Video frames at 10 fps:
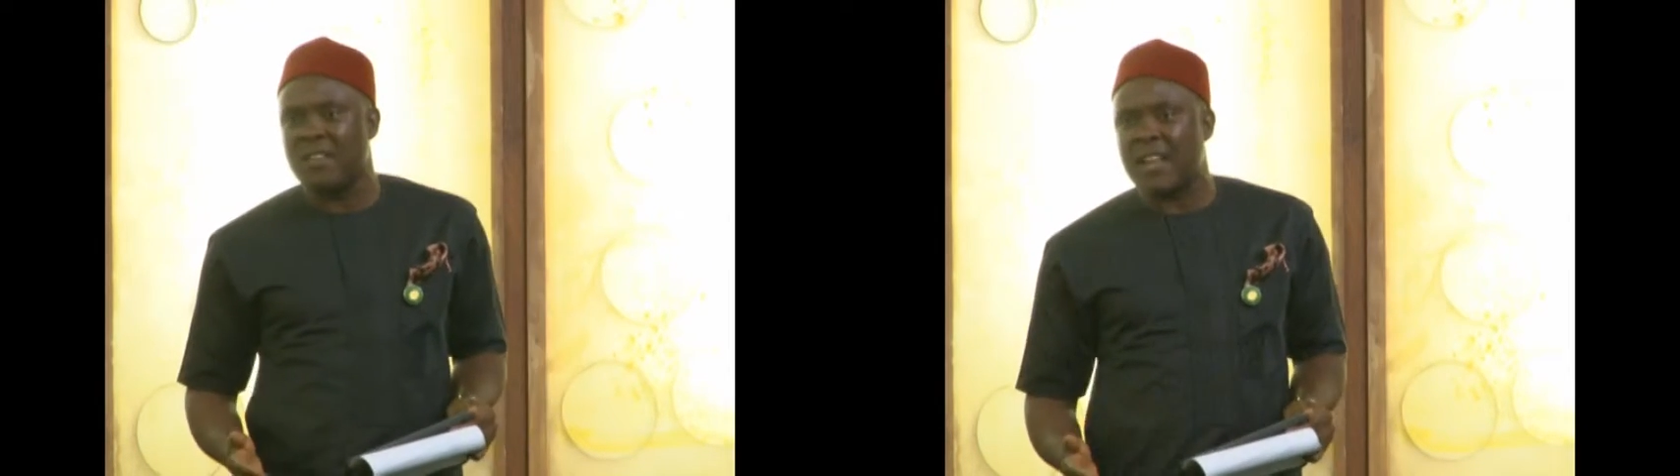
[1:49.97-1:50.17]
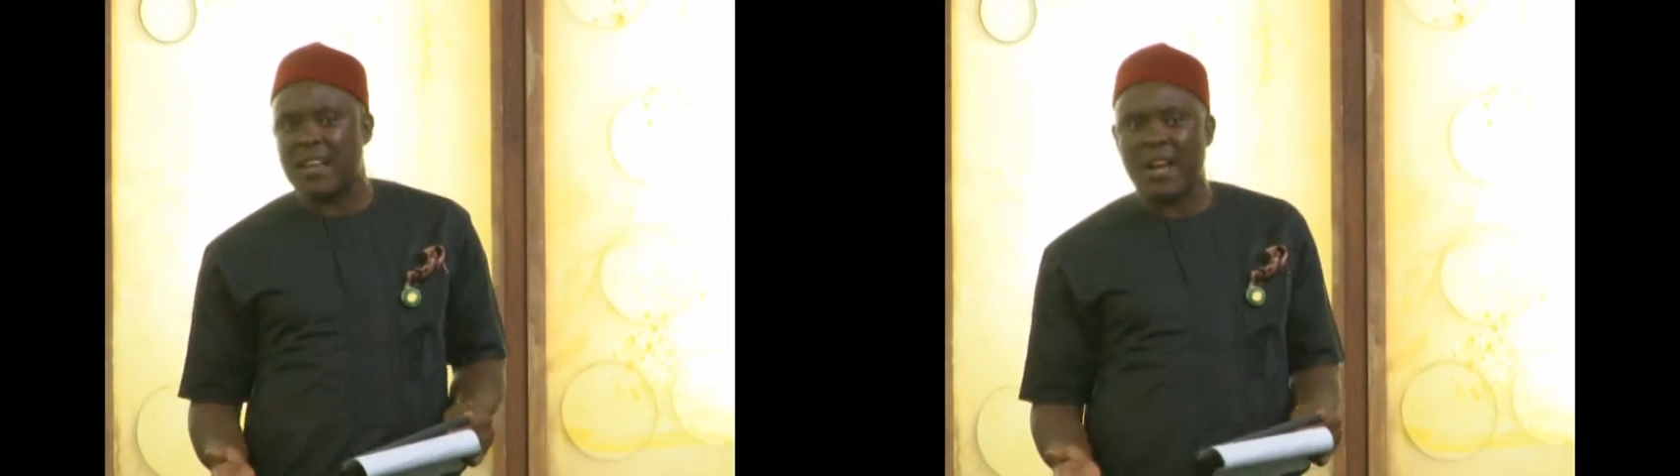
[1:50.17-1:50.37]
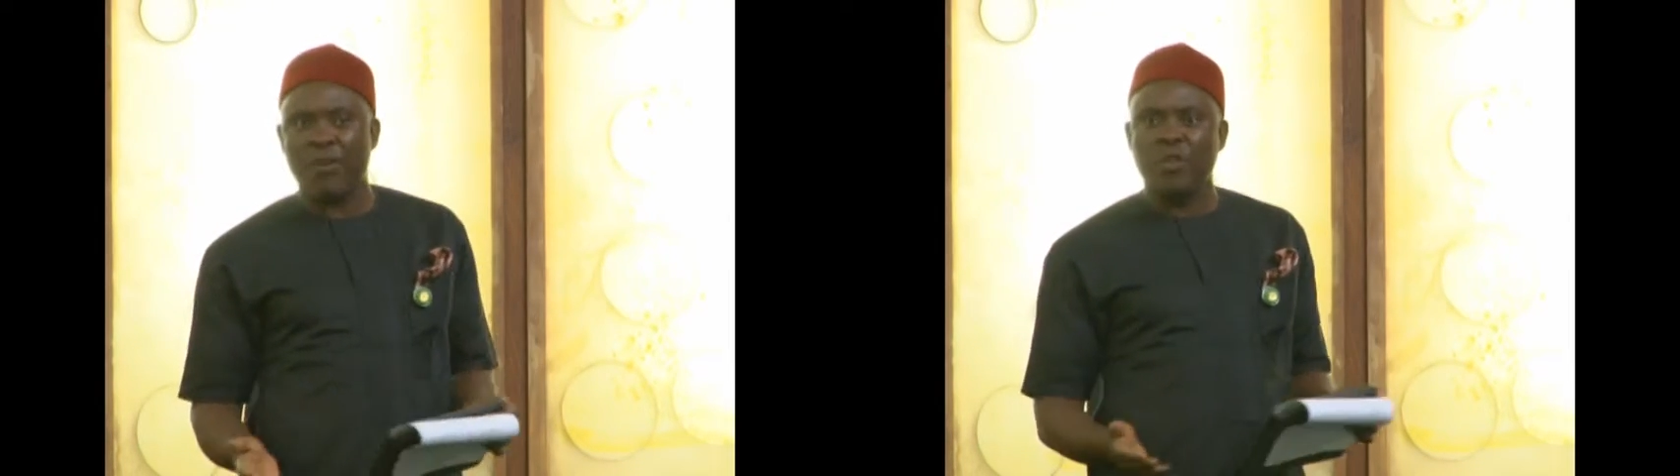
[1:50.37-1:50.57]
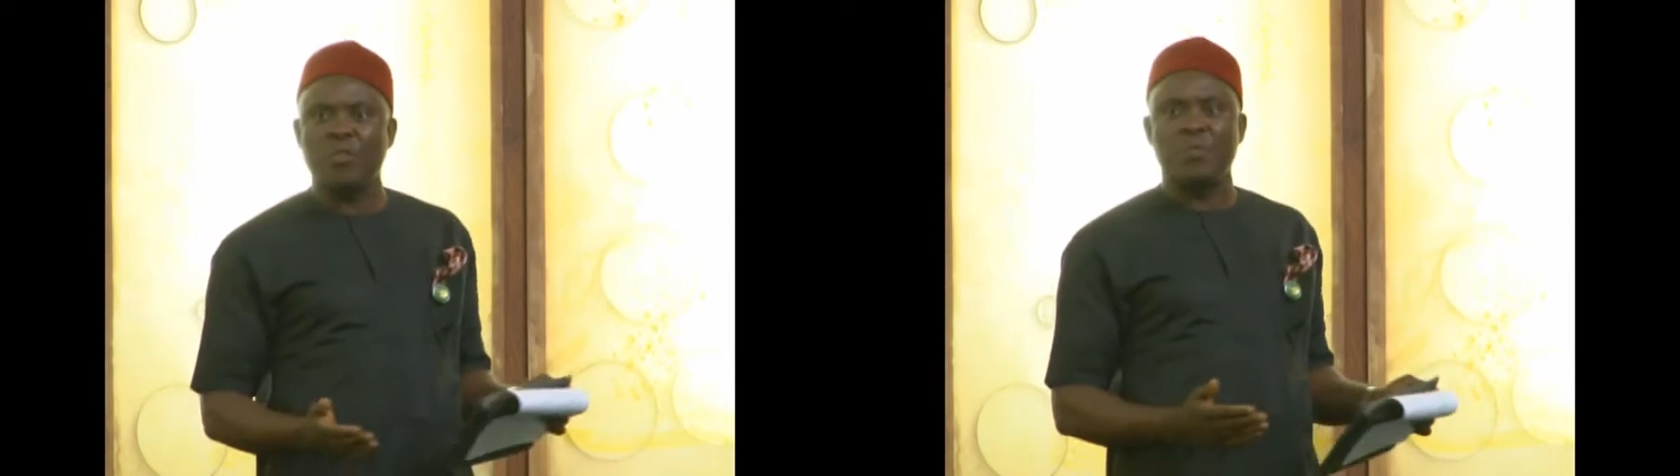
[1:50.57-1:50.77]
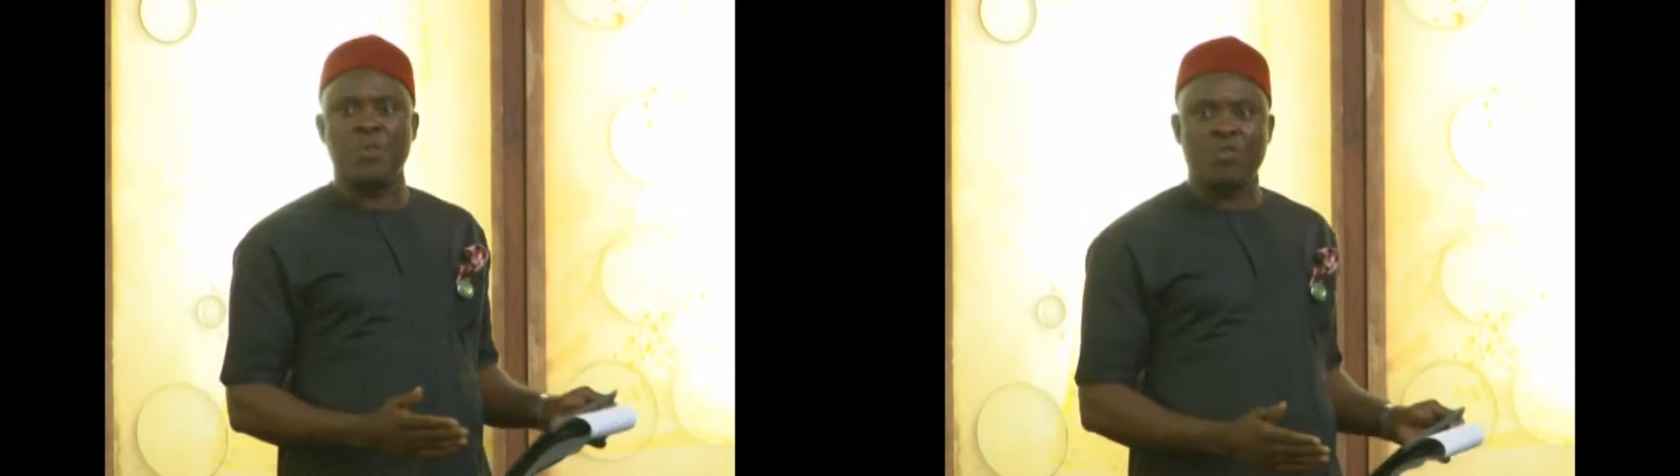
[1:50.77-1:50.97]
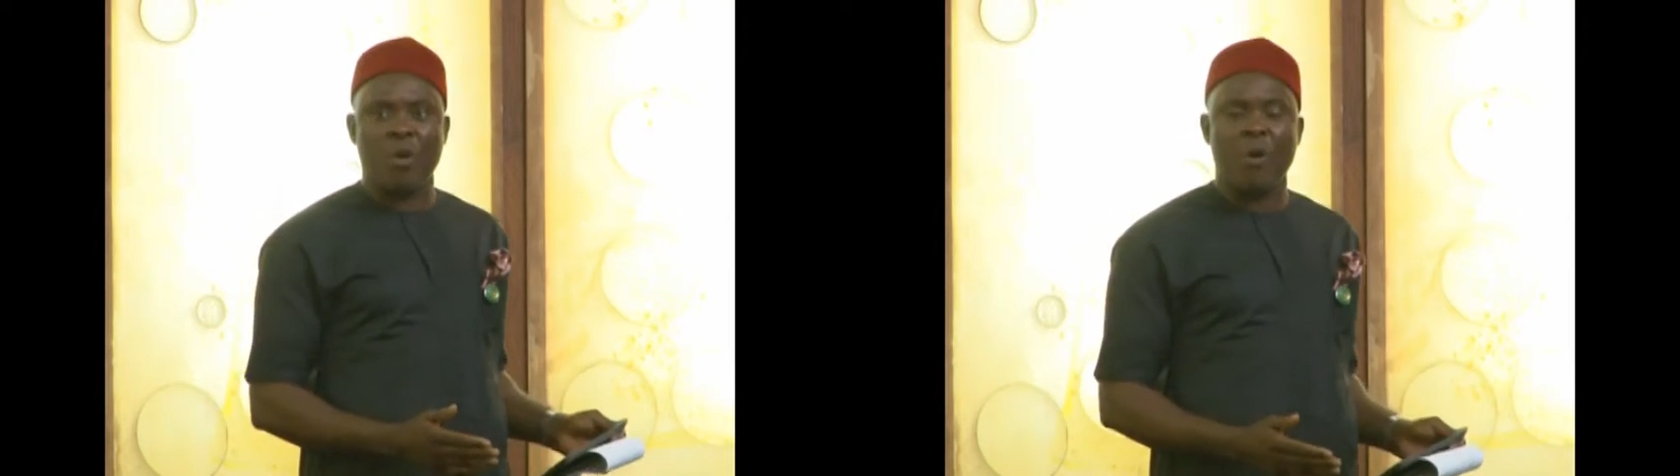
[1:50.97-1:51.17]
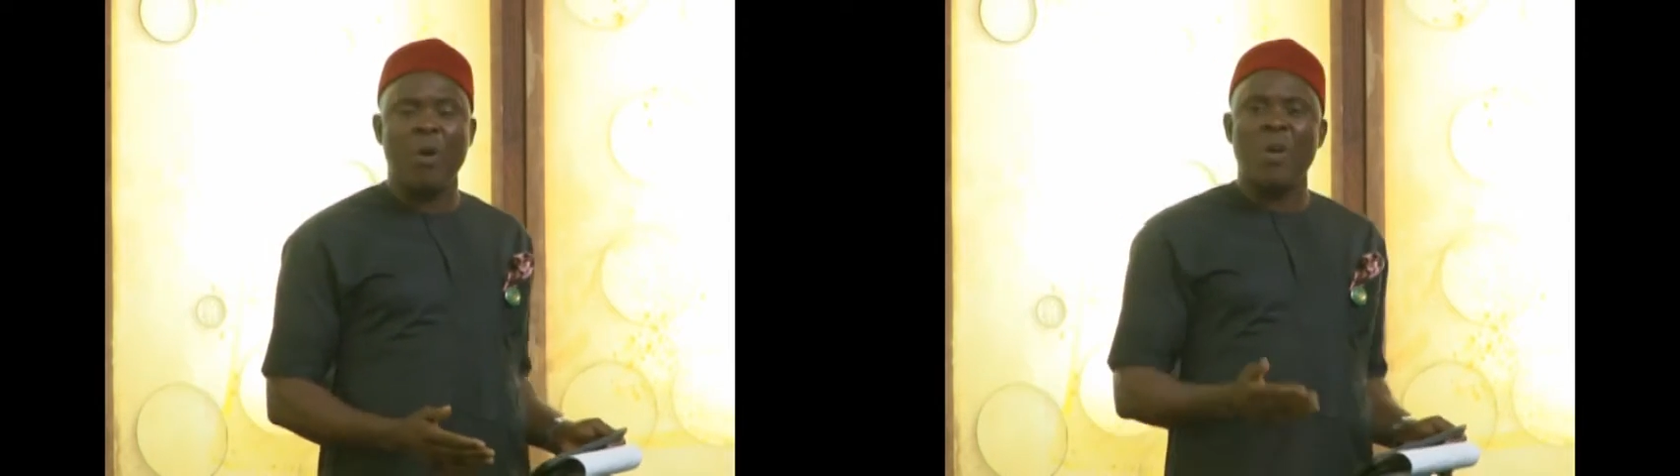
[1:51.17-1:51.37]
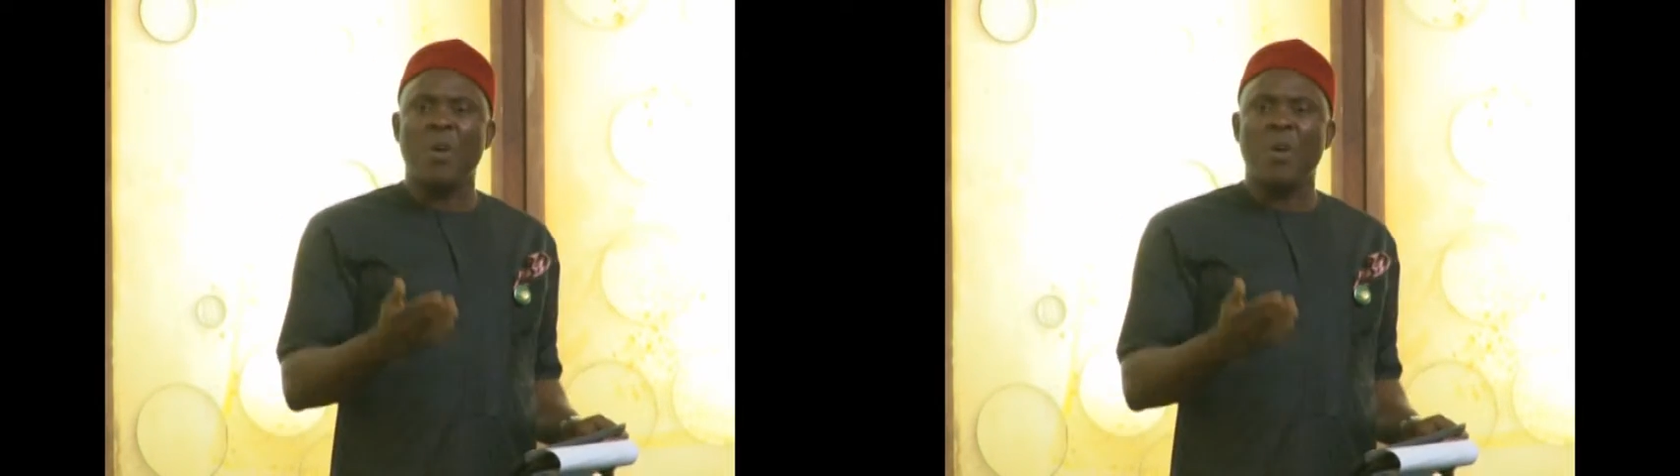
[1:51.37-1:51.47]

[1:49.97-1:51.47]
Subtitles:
that they are going to withdraw,